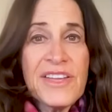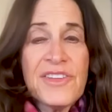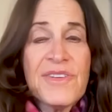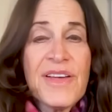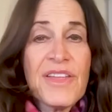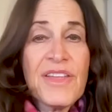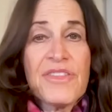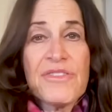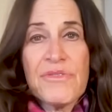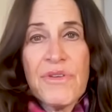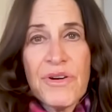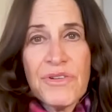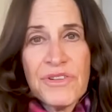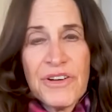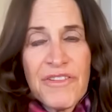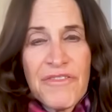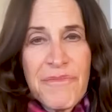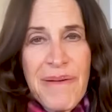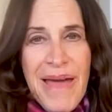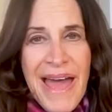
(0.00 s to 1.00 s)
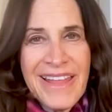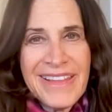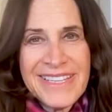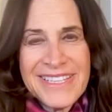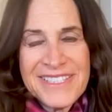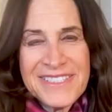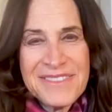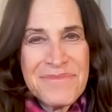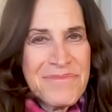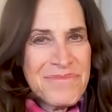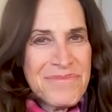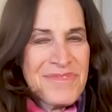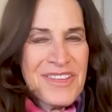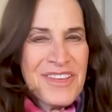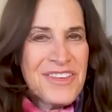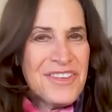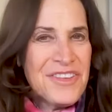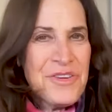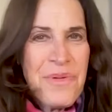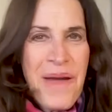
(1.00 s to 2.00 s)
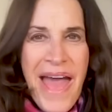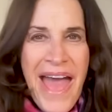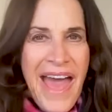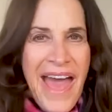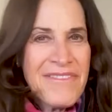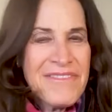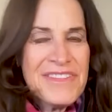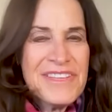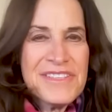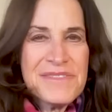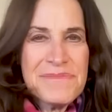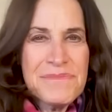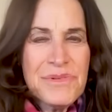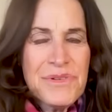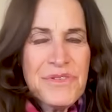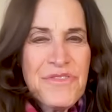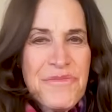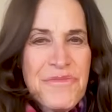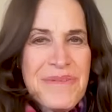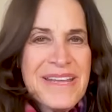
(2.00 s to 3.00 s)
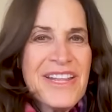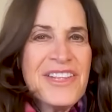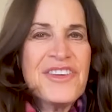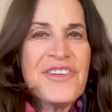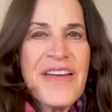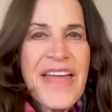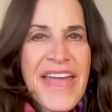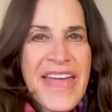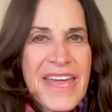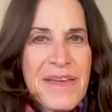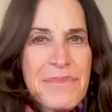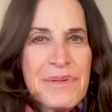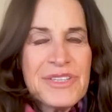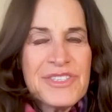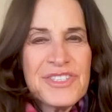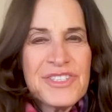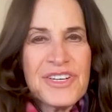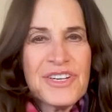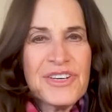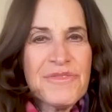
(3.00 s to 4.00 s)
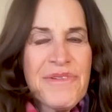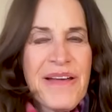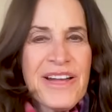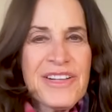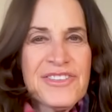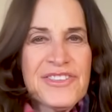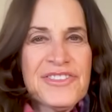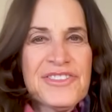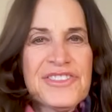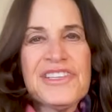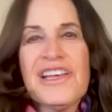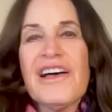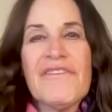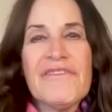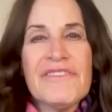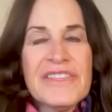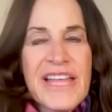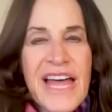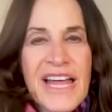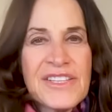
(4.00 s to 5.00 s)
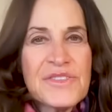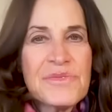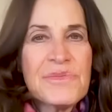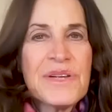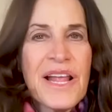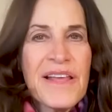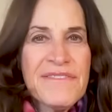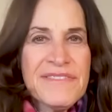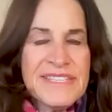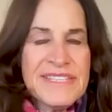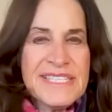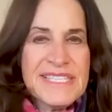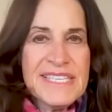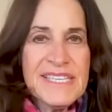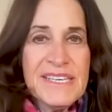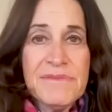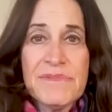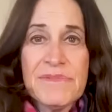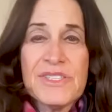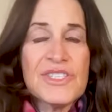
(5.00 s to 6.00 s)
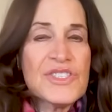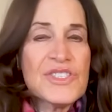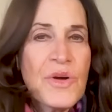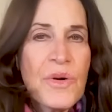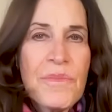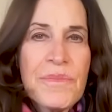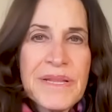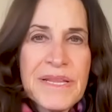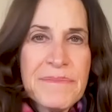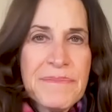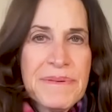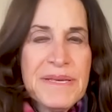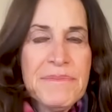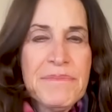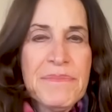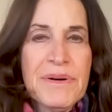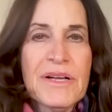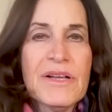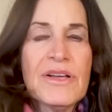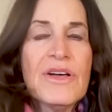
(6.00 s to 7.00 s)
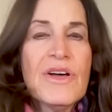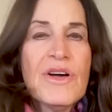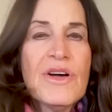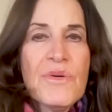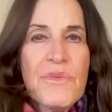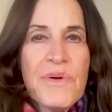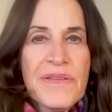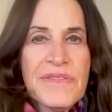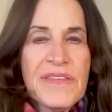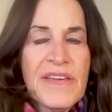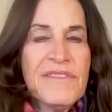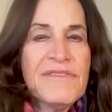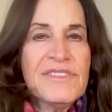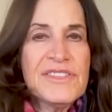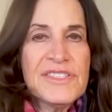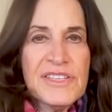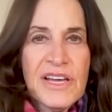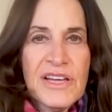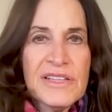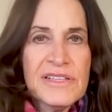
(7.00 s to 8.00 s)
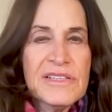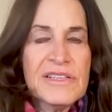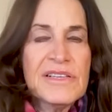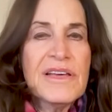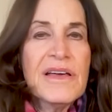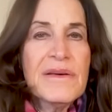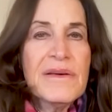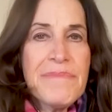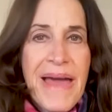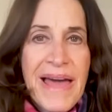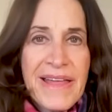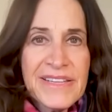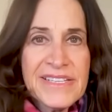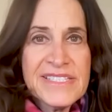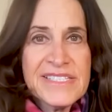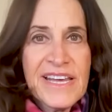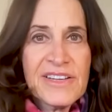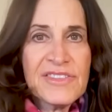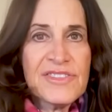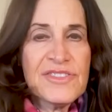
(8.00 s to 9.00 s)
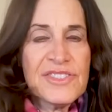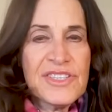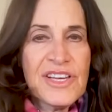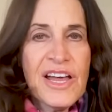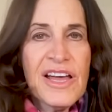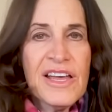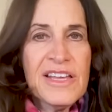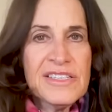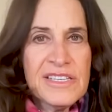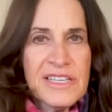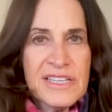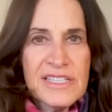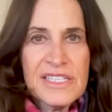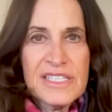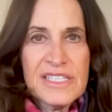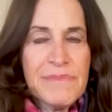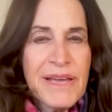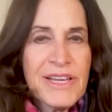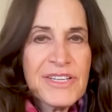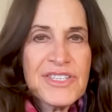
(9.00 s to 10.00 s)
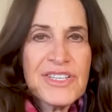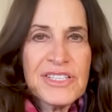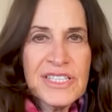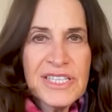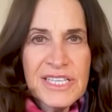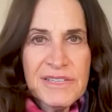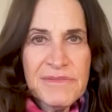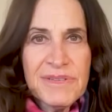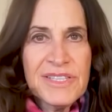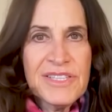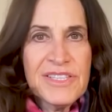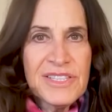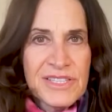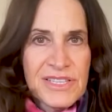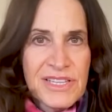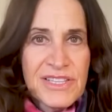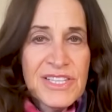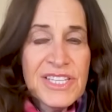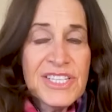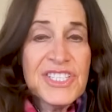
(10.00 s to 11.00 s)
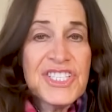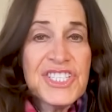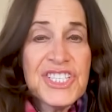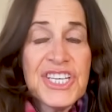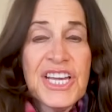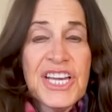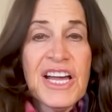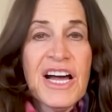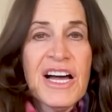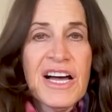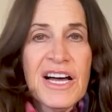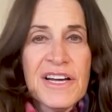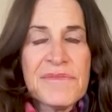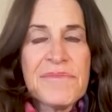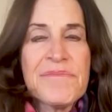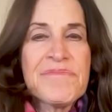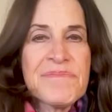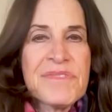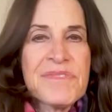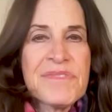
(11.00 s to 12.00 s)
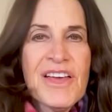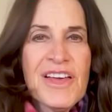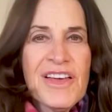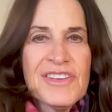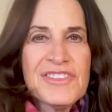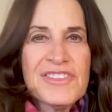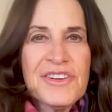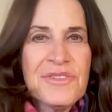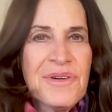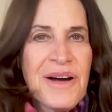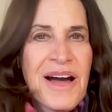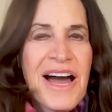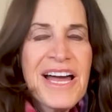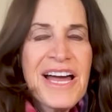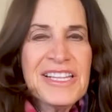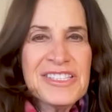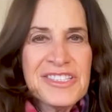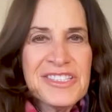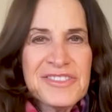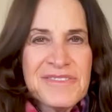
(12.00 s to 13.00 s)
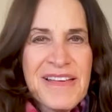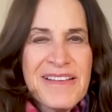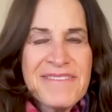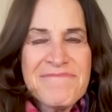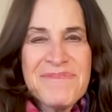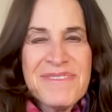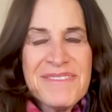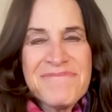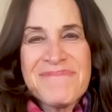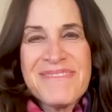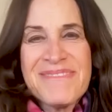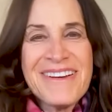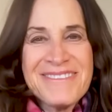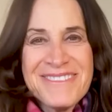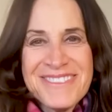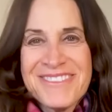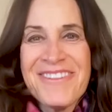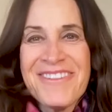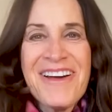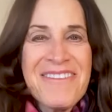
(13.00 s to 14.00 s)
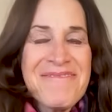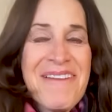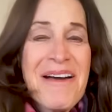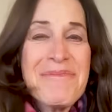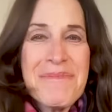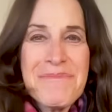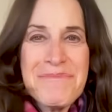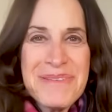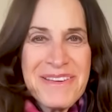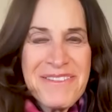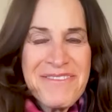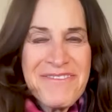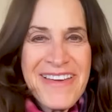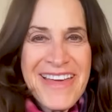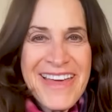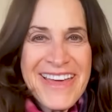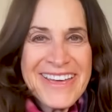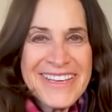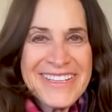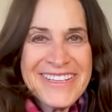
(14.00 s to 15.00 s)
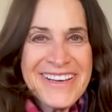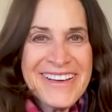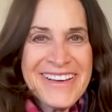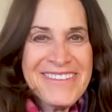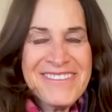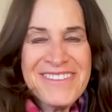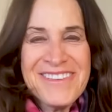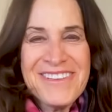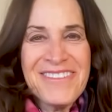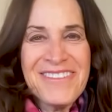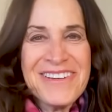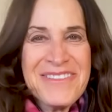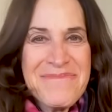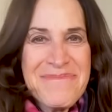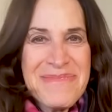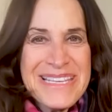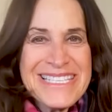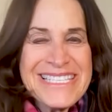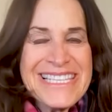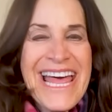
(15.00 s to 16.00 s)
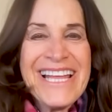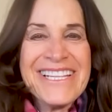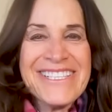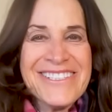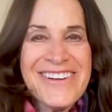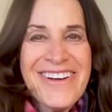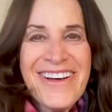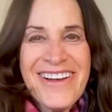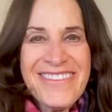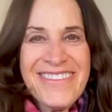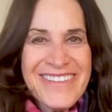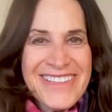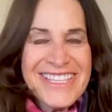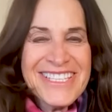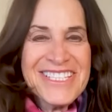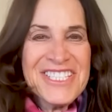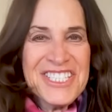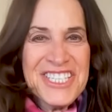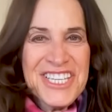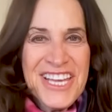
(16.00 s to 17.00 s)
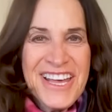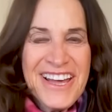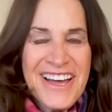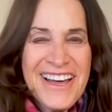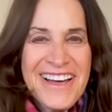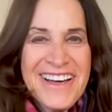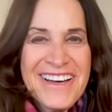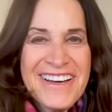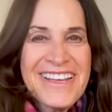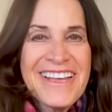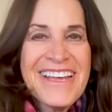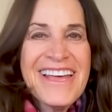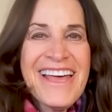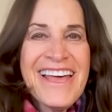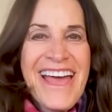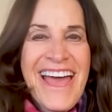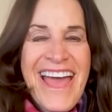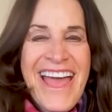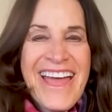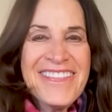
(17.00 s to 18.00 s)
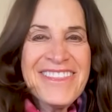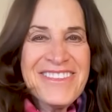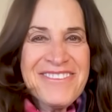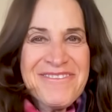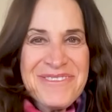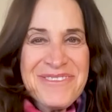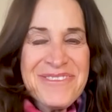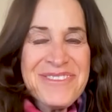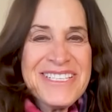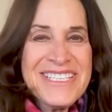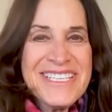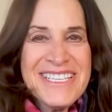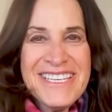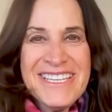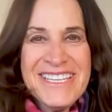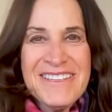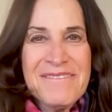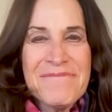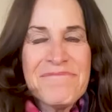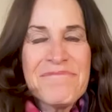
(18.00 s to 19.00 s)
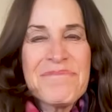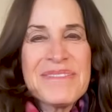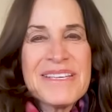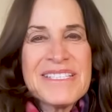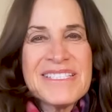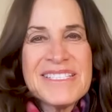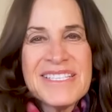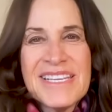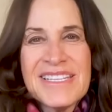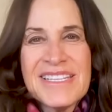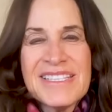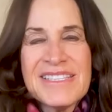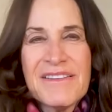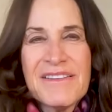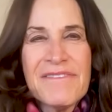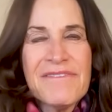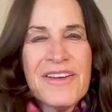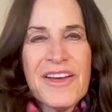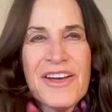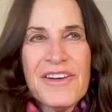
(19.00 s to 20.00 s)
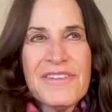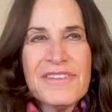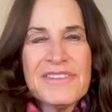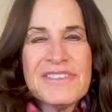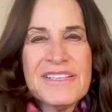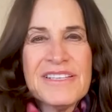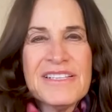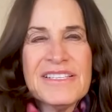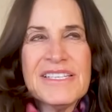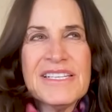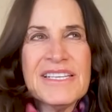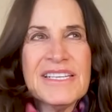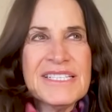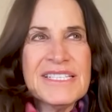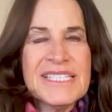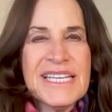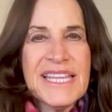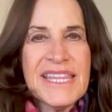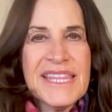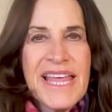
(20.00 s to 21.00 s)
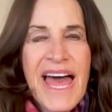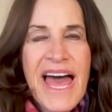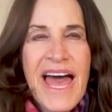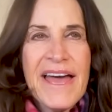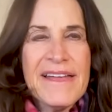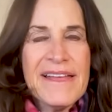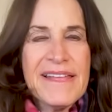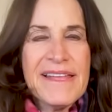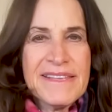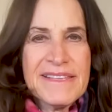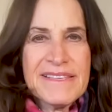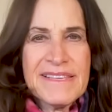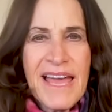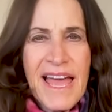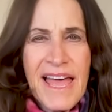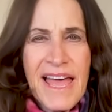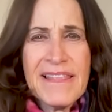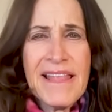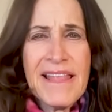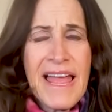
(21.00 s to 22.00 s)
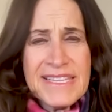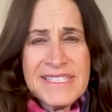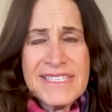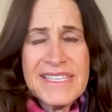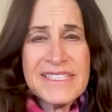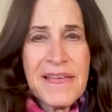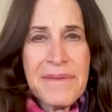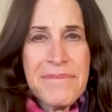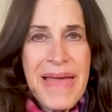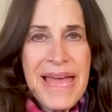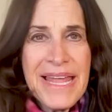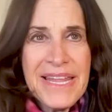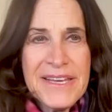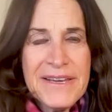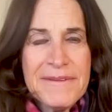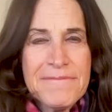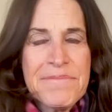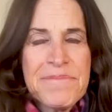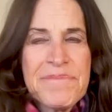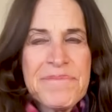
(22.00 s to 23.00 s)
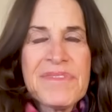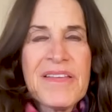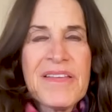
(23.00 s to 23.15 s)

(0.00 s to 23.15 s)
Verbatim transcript: and you get thrown off balance, you have this movement and you're able to correct yourself. And that's what I've seen with so many people when they've done balance exercise and especially with the Qigong. So I am so I, am a big fan of you don't want to miss that talk with the Qigong and the routine. And since the very since he did that and, and since I met him,